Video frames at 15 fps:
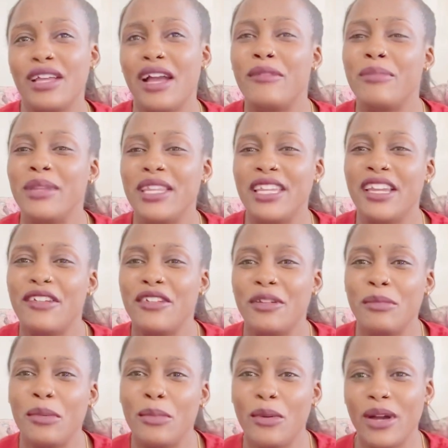been
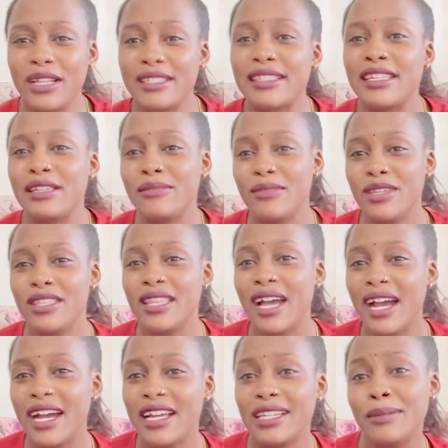hearing people asking me
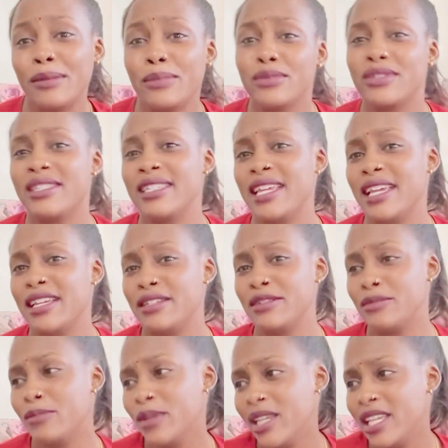that, people stare
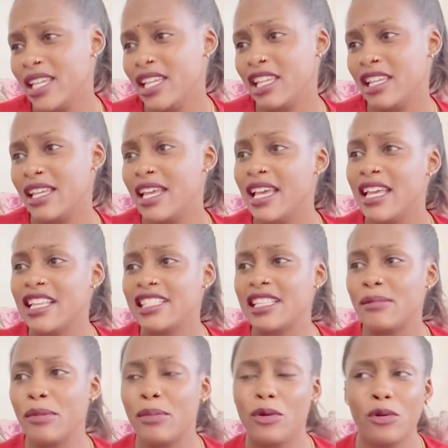at me,
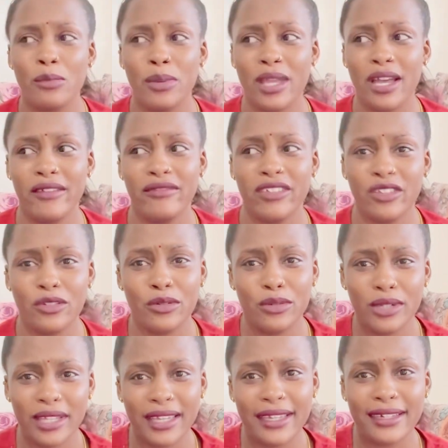some people will be having, you know,
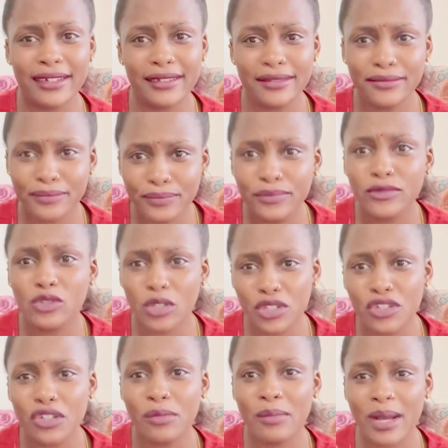like
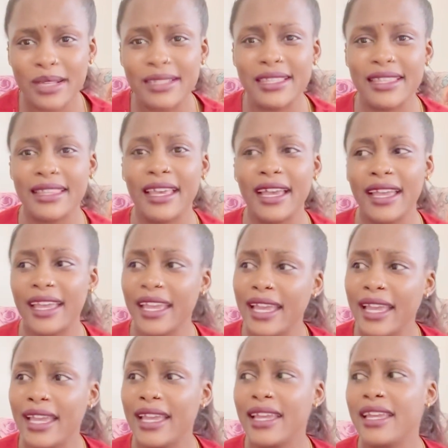question marks in their
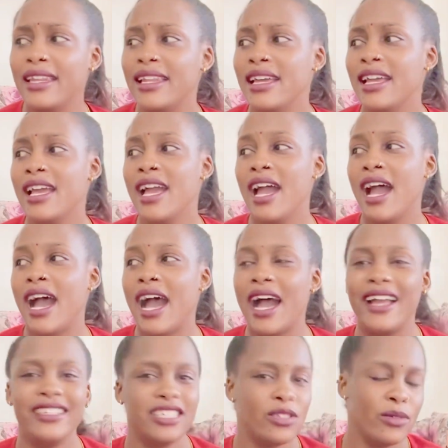head.
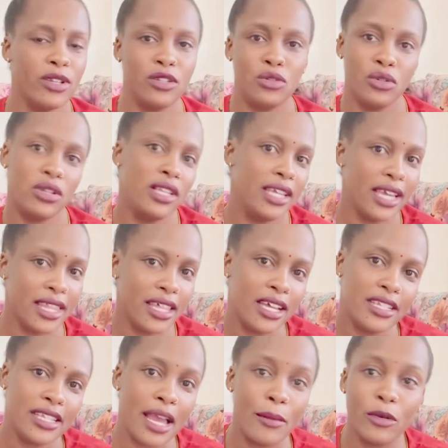I just wanted to clear
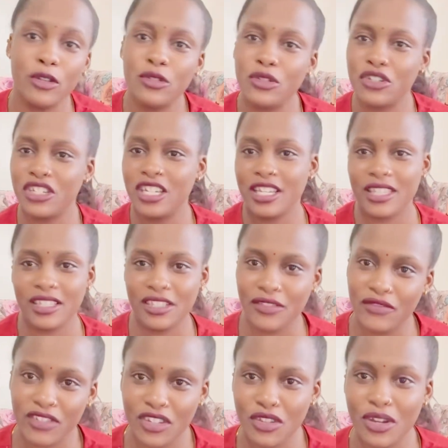that. I'm going to share this
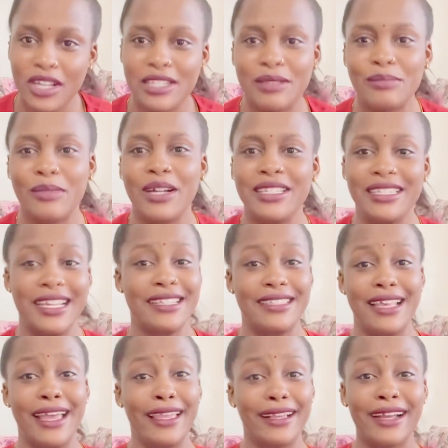video as much as
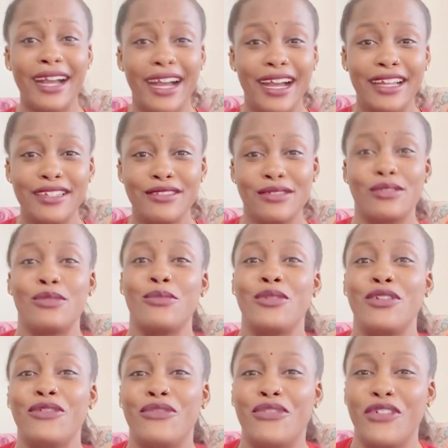I can to so
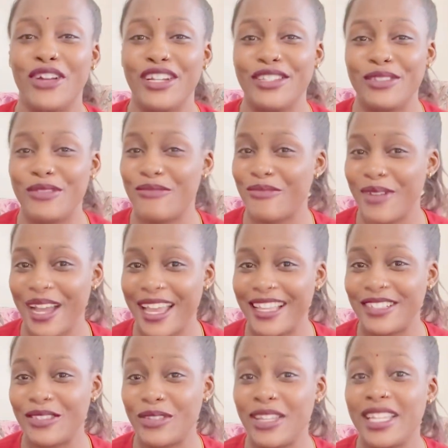many friends of
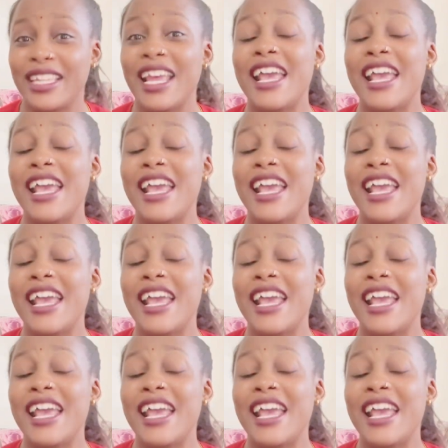mine so that